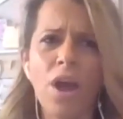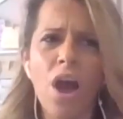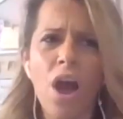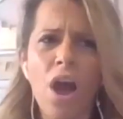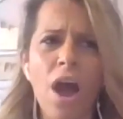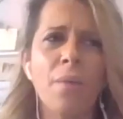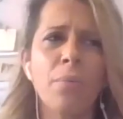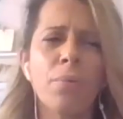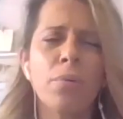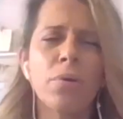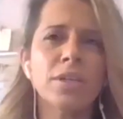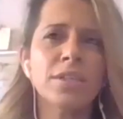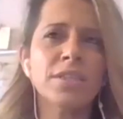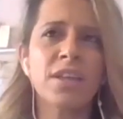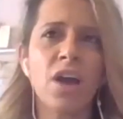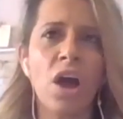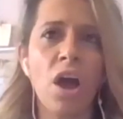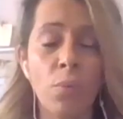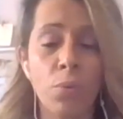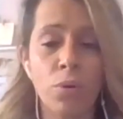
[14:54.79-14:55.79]
I
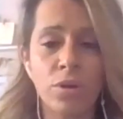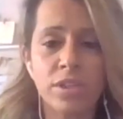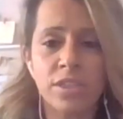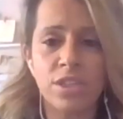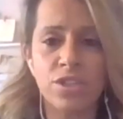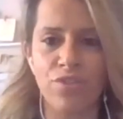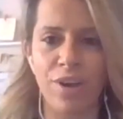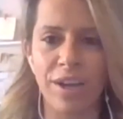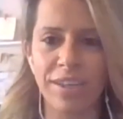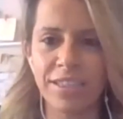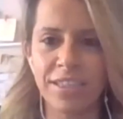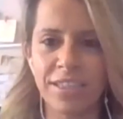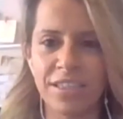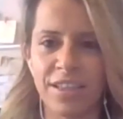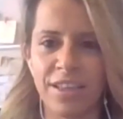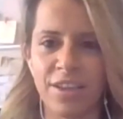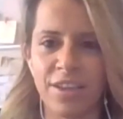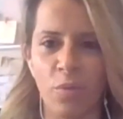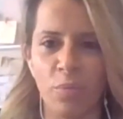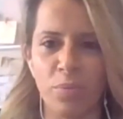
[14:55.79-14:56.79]
was attracted to
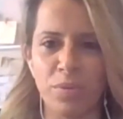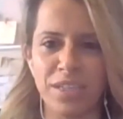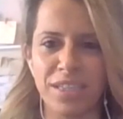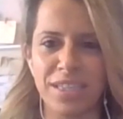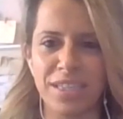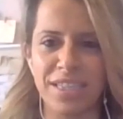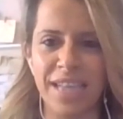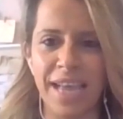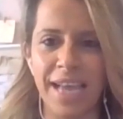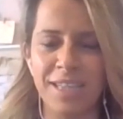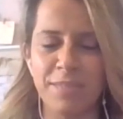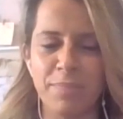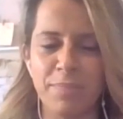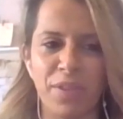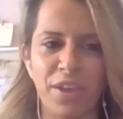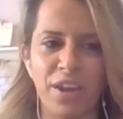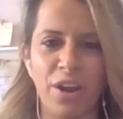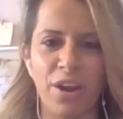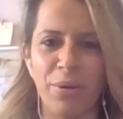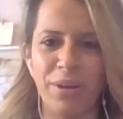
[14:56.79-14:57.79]
the opposite sex, but
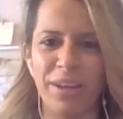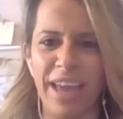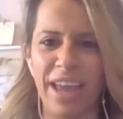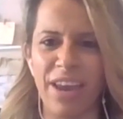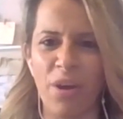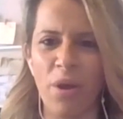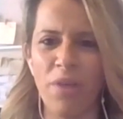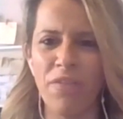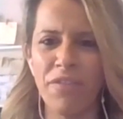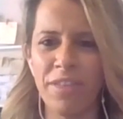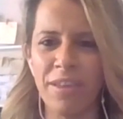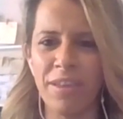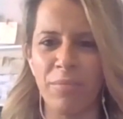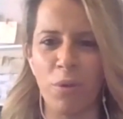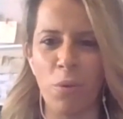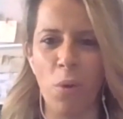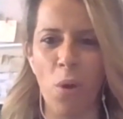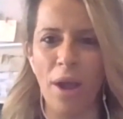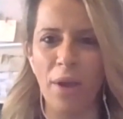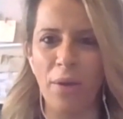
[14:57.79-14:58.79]
then I would get over them
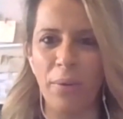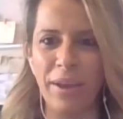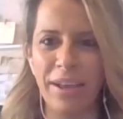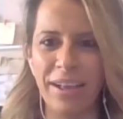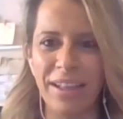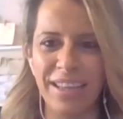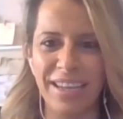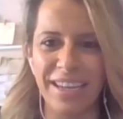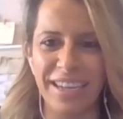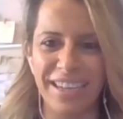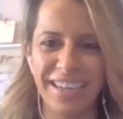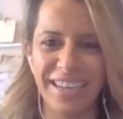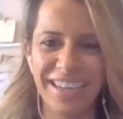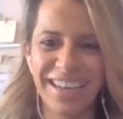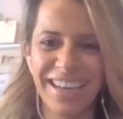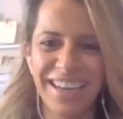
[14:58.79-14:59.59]
quite quickly.